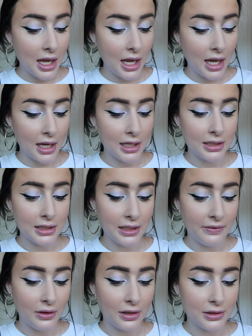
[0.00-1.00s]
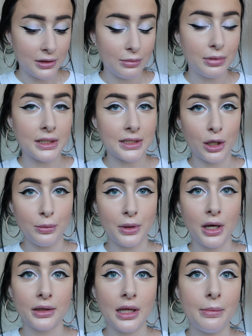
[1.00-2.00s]
And if you also, please, I hope you
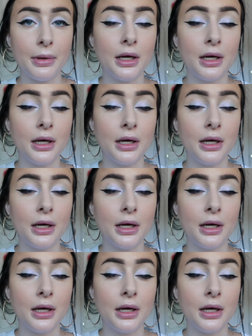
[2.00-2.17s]
got that